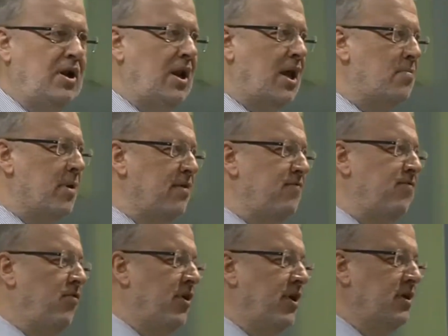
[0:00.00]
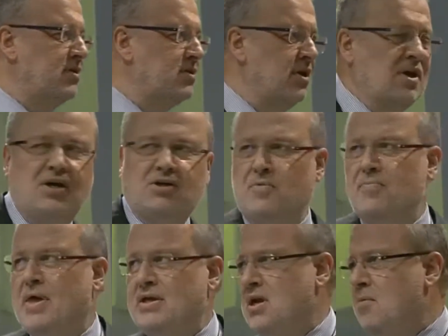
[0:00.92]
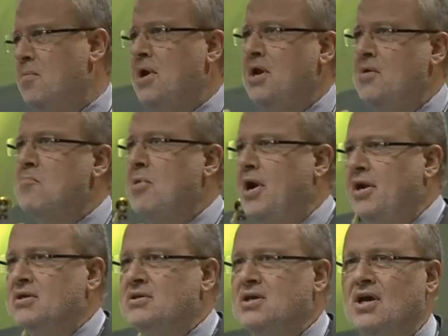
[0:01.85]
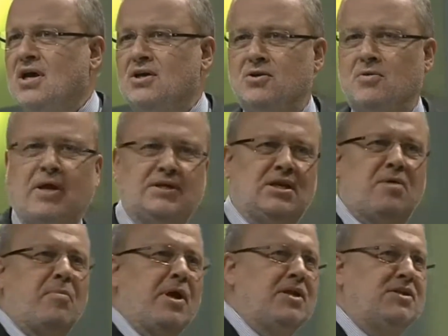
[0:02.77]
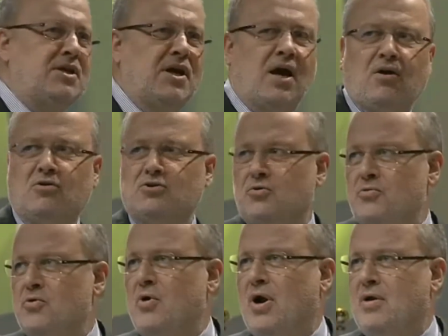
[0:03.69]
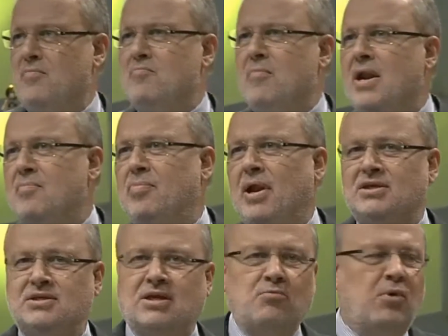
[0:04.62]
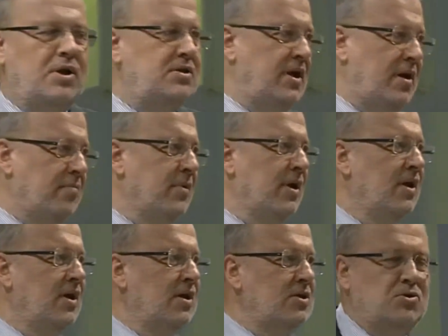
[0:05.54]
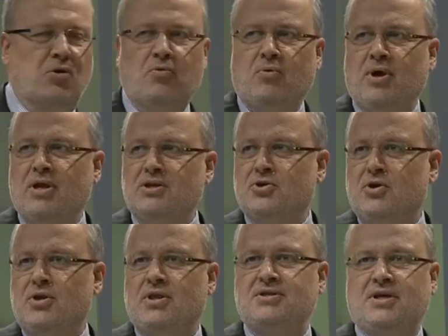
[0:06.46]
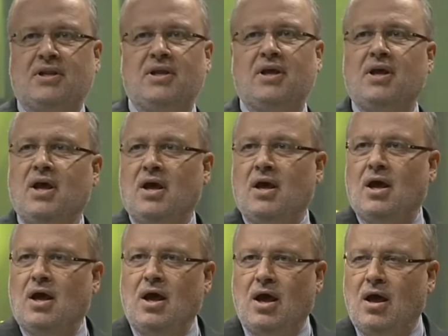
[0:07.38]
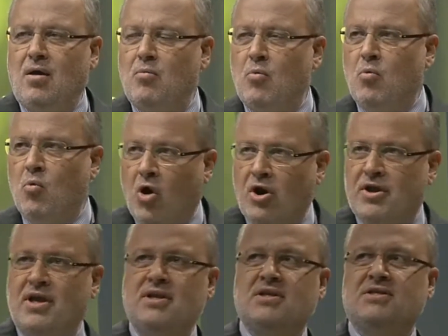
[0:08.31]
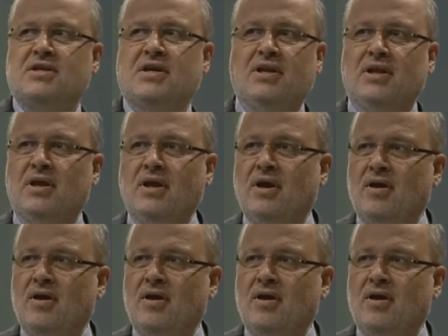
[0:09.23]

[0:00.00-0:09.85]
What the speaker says: like being in Florence, sometimes like being in Paris, sometimes like being in Chicago. So you are in many places at one time. So enjoy the city, walk in the city,